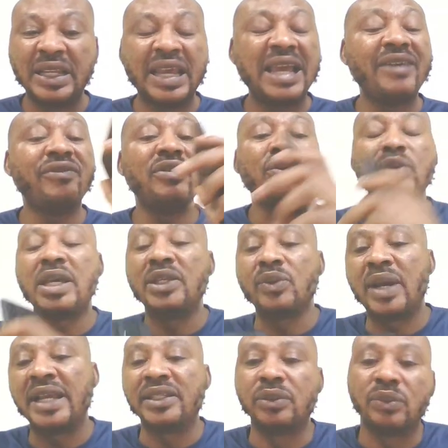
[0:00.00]
everywhere you
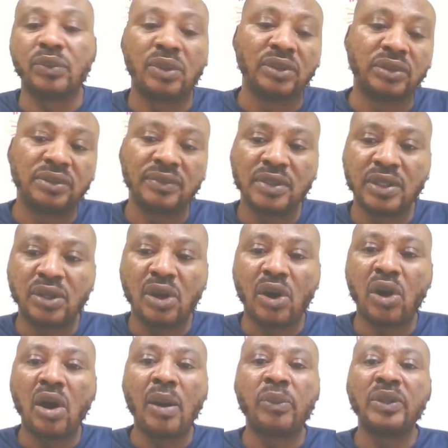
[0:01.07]
are in the world
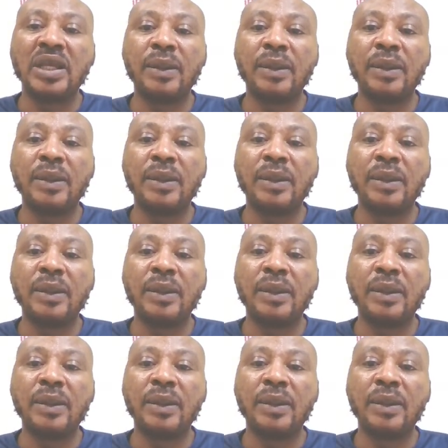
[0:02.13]
with